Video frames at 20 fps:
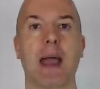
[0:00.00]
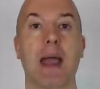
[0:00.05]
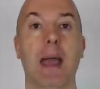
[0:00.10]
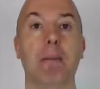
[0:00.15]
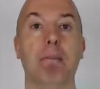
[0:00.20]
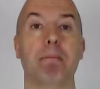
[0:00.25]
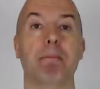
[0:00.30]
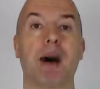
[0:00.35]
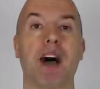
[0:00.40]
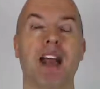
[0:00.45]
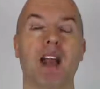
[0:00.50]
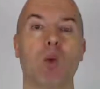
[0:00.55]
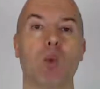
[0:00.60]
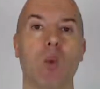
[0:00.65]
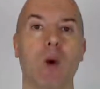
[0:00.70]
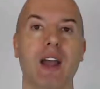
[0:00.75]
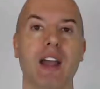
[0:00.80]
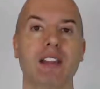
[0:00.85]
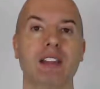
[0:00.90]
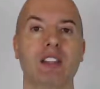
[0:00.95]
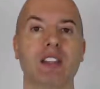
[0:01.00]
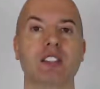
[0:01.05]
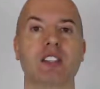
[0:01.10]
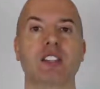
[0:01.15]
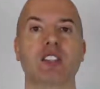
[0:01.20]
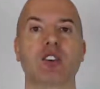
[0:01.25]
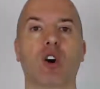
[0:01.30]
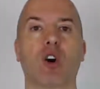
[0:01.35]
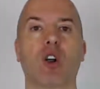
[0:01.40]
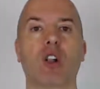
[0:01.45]
And by the way, this
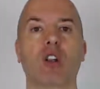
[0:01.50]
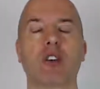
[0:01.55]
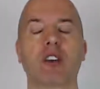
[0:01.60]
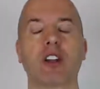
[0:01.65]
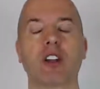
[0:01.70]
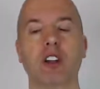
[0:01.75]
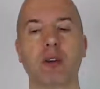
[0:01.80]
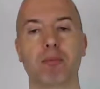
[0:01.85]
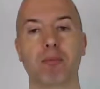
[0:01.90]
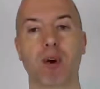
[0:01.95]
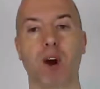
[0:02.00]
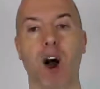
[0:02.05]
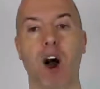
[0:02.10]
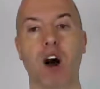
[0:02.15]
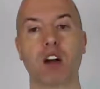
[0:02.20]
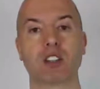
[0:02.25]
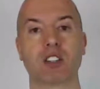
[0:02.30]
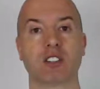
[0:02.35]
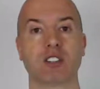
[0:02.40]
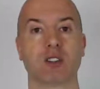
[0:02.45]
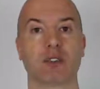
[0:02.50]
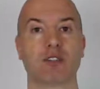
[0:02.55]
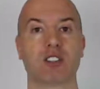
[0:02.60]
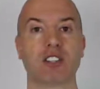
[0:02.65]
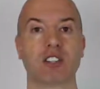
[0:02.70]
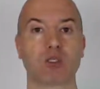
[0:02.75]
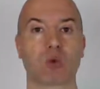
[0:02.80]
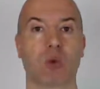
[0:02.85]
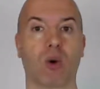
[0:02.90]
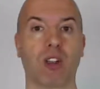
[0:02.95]
is already the process of
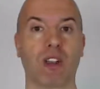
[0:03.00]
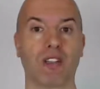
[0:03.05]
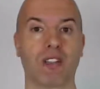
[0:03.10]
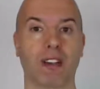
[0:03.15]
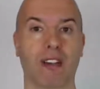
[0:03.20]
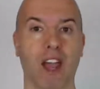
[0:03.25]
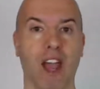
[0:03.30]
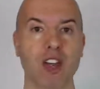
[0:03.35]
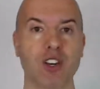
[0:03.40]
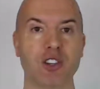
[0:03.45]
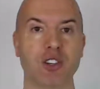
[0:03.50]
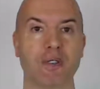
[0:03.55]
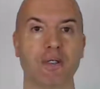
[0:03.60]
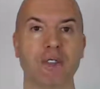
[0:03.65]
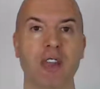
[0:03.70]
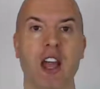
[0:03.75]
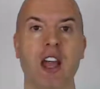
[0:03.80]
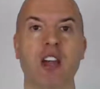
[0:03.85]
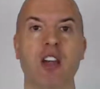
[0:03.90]
disqualification.